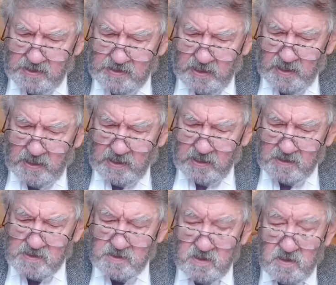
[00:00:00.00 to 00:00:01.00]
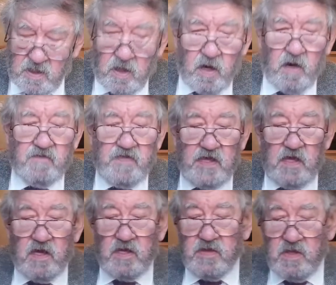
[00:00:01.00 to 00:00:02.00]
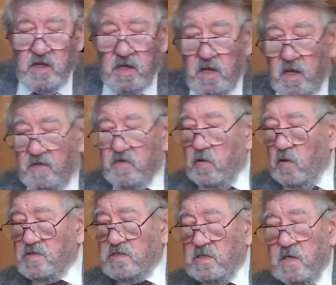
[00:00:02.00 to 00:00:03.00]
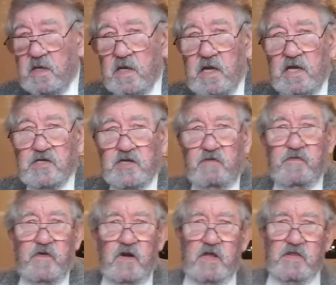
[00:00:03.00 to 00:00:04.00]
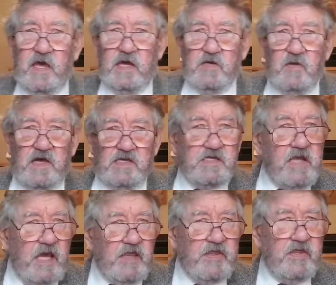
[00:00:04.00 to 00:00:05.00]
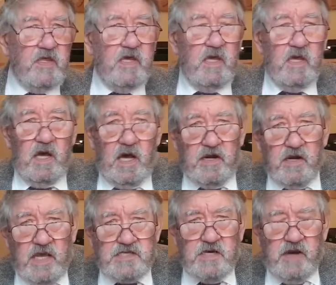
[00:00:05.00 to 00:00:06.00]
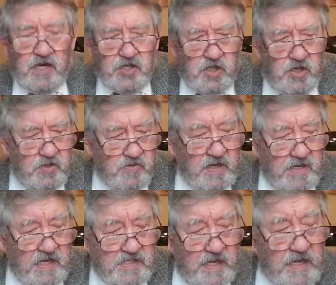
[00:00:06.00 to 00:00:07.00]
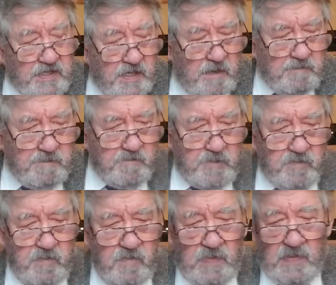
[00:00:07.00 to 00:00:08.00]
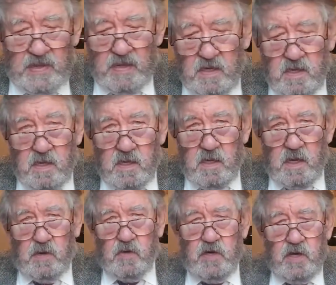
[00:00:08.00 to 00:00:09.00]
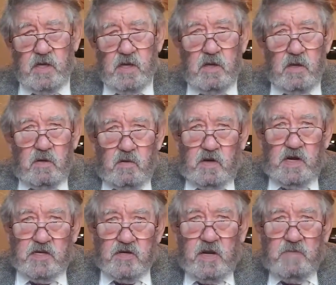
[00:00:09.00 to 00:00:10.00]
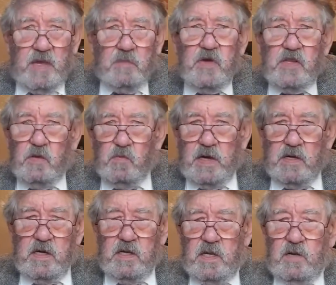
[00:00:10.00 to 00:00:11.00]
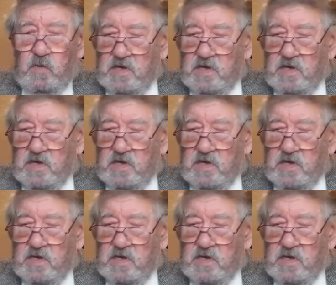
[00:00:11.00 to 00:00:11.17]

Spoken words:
in the heart of the earth. Of course, he's referring there to his death and resurrection 3 days later. And we need to remember that when